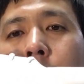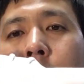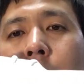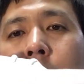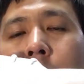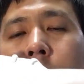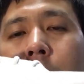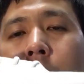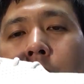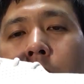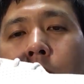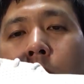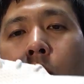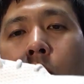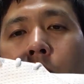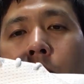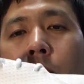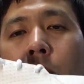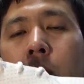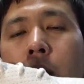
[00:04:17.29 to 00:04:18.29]
in the
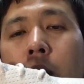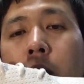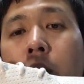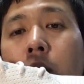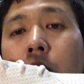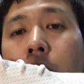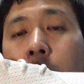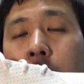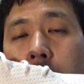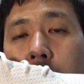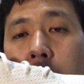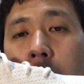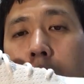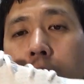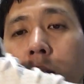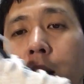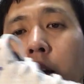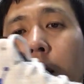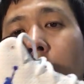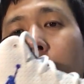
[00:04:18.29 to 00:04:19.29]
forefoot, and you could feel that.